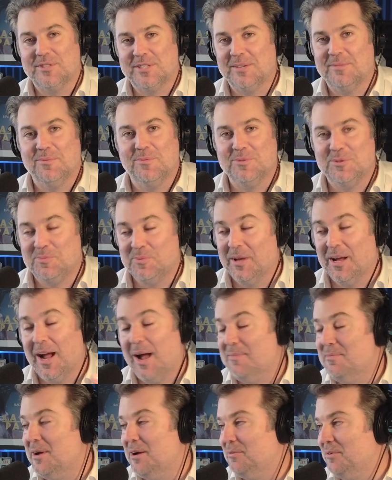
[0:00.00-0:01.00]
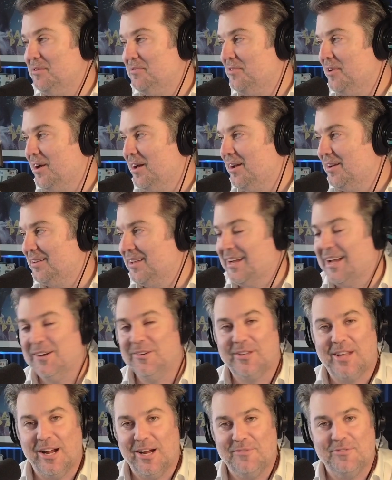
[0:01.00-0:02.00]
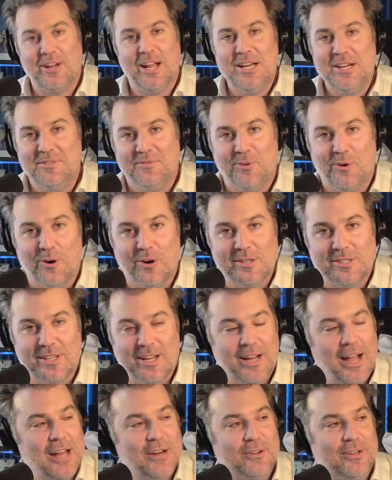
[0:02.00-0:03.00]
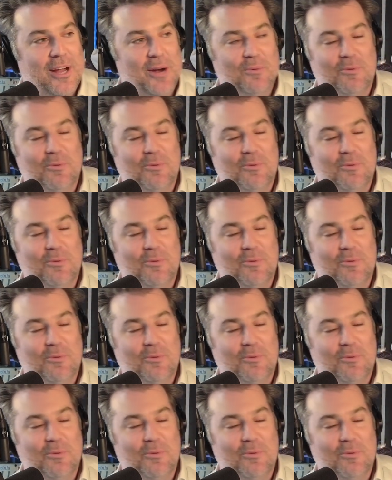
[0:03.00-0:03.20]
Someone would be like, I'm not refining. Like, I don't care. If you're getting divorced, like, I don't care.